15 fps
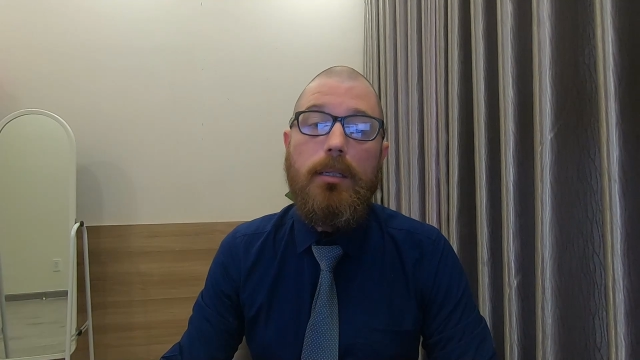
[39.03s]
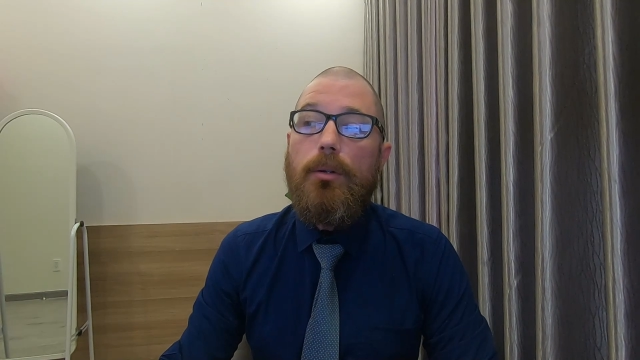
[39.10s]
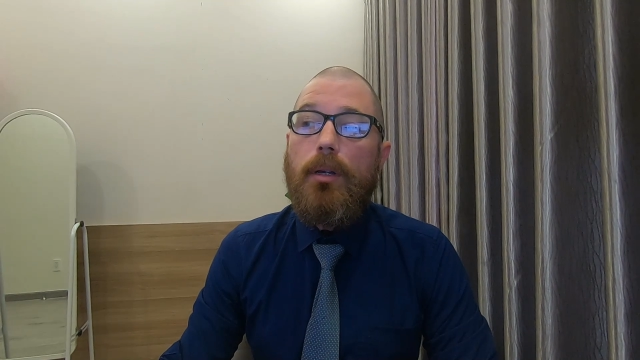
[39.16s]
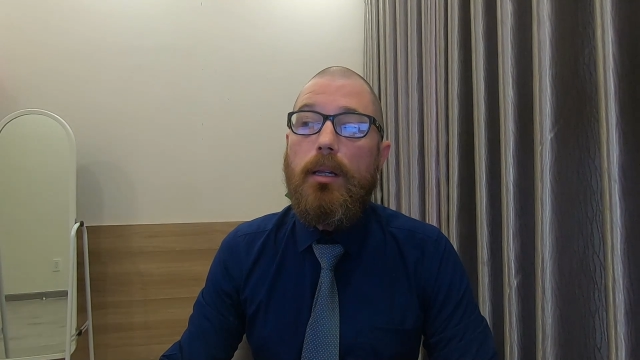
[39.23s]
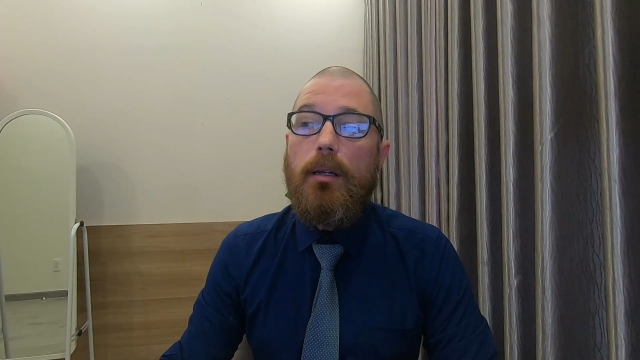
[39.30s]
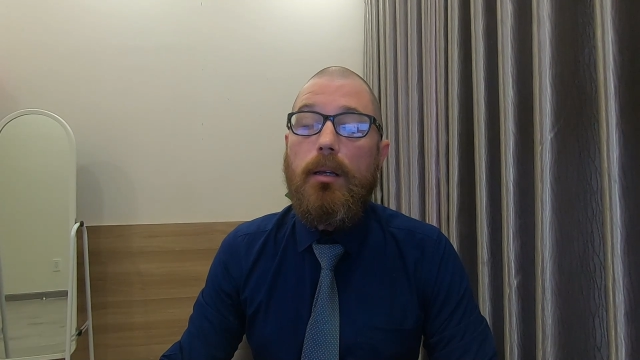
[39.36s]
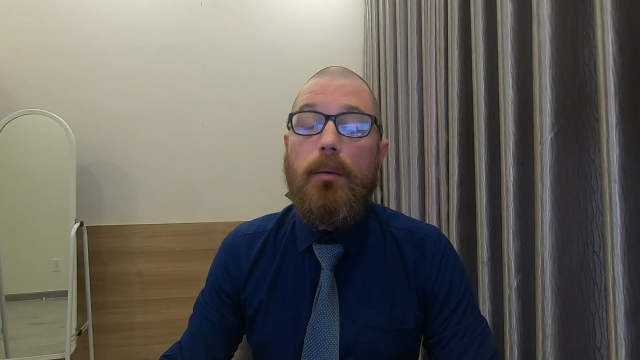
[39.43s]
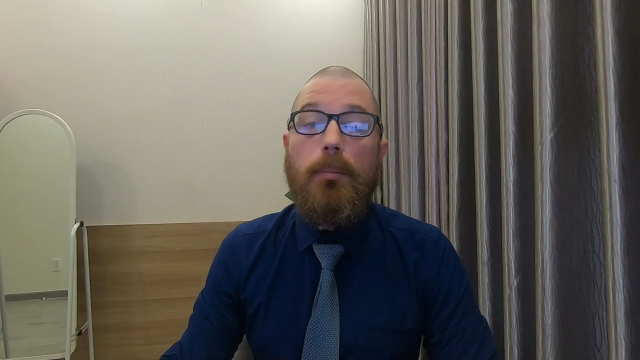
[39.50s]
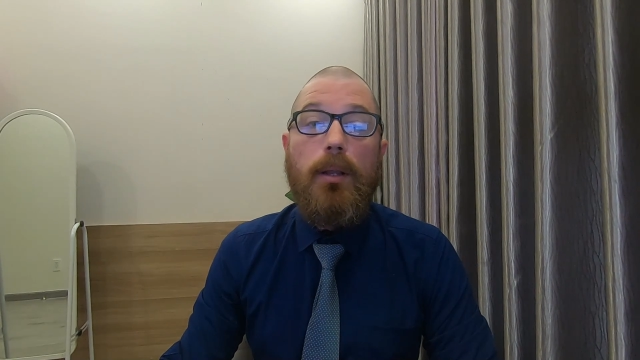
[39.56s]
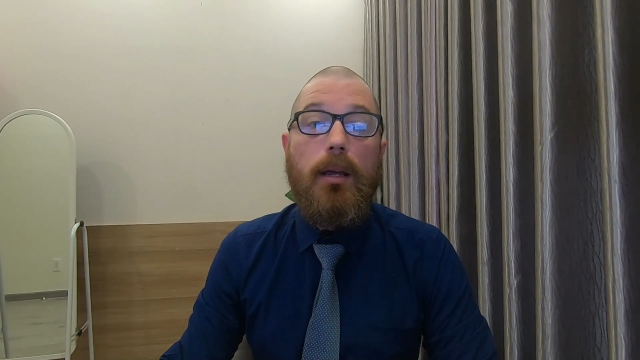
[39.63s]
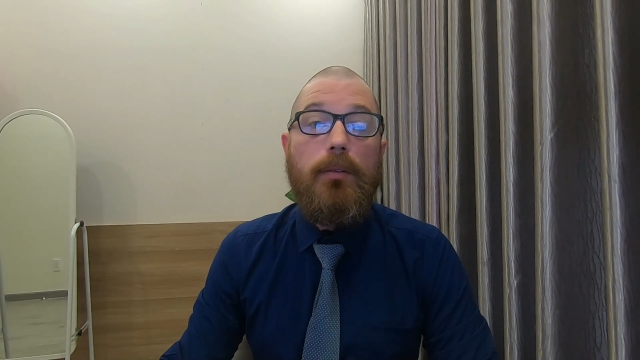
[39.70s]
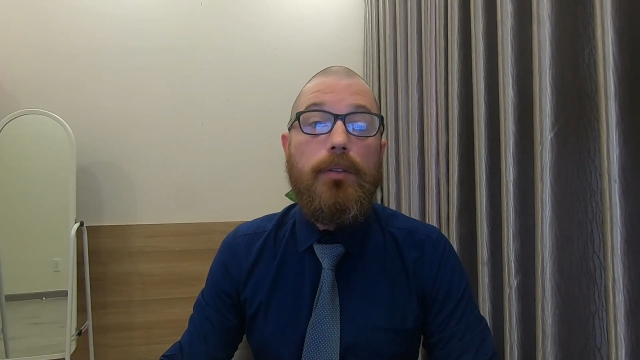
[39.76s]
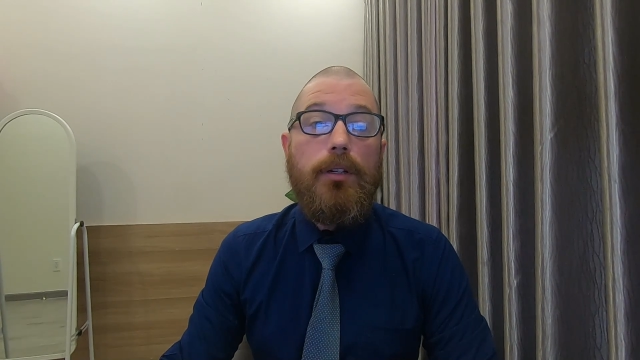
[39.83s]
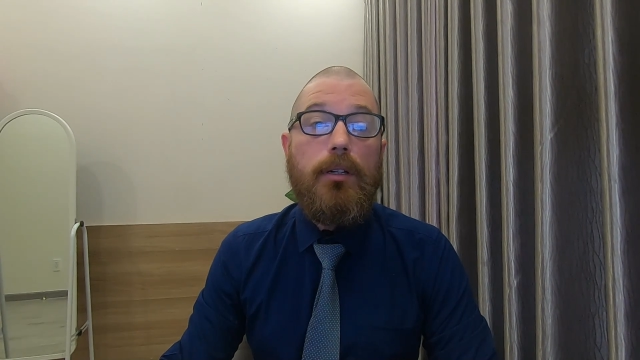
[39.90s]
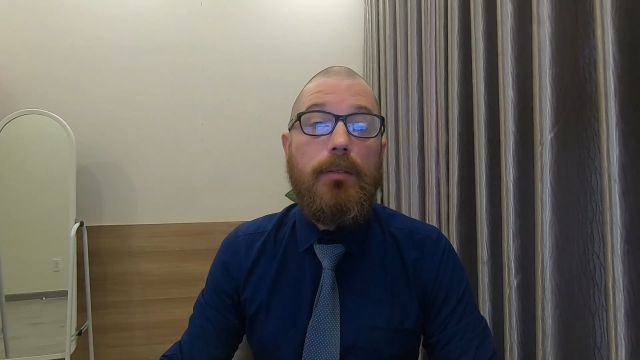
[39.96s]
you can
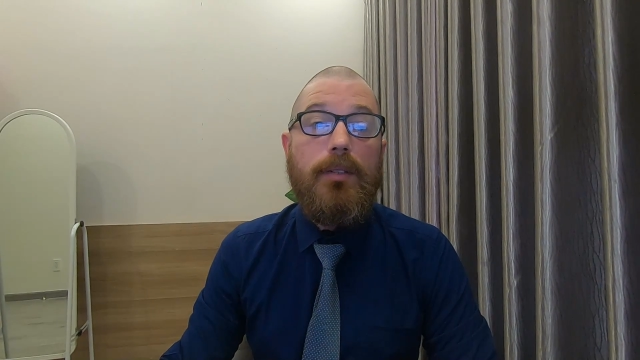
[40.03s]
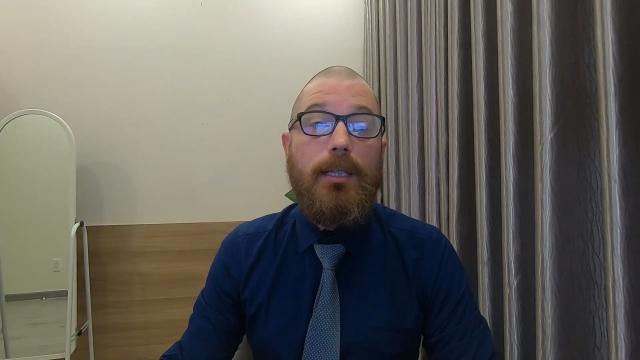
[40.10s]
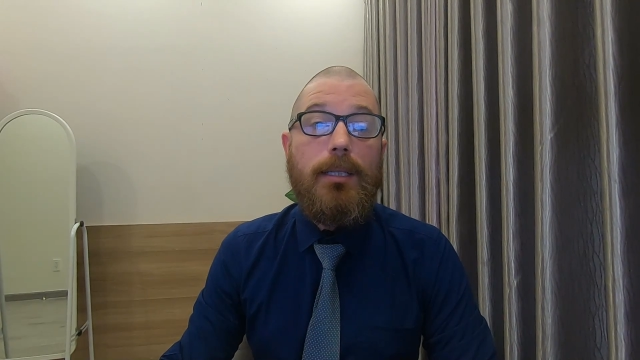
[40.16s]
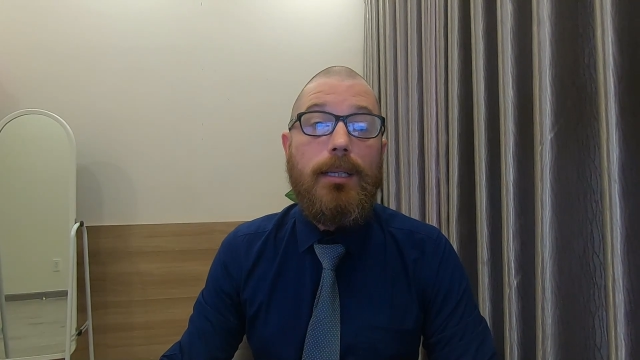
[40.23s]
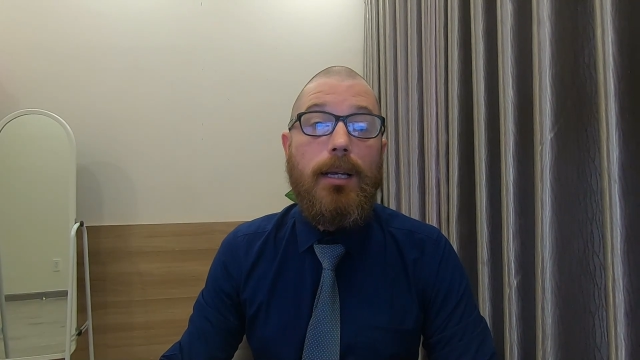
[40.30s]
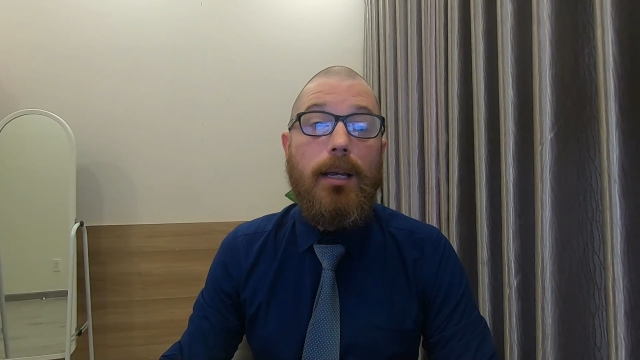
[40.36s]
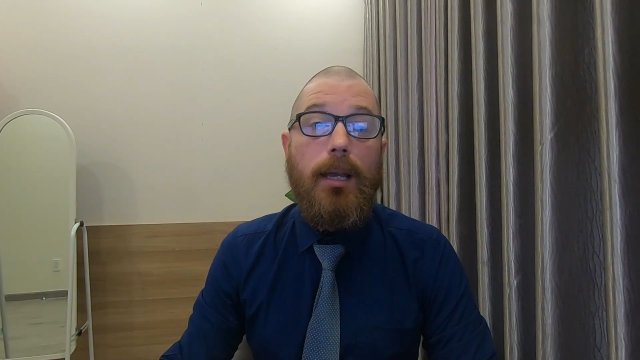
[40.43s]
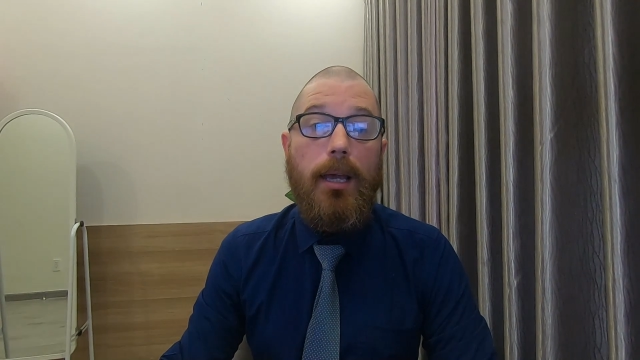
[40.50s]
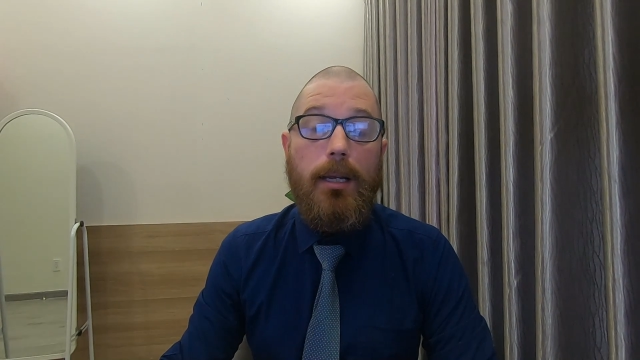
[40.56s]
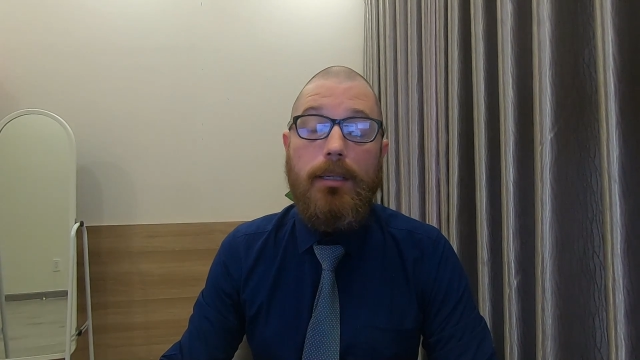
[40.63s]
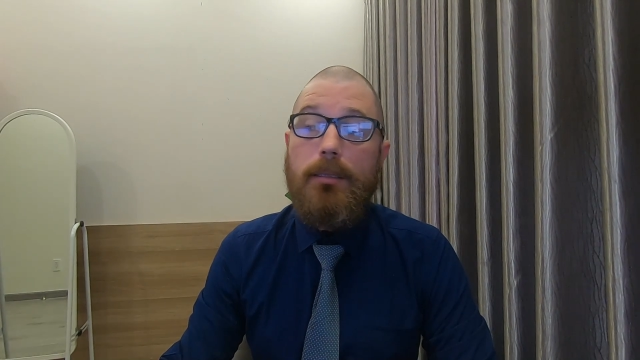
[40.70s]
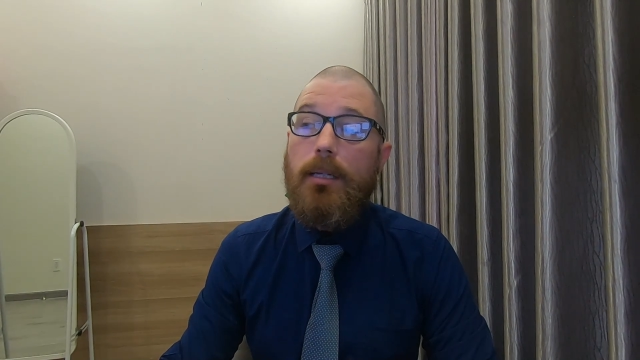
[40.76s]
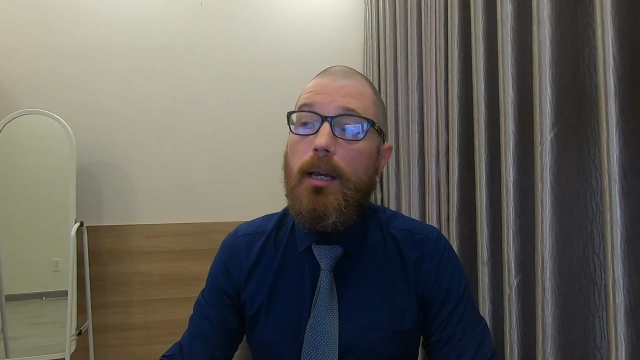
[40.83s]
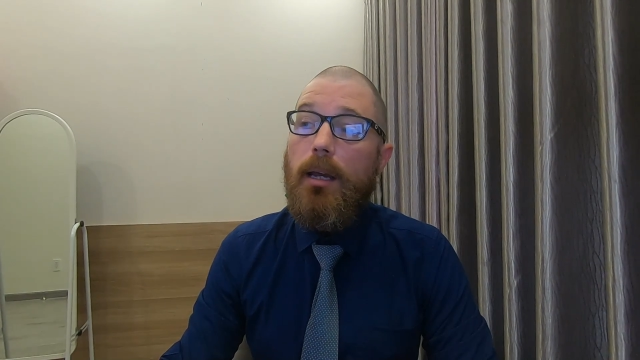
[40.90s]
apply for your visa ahead of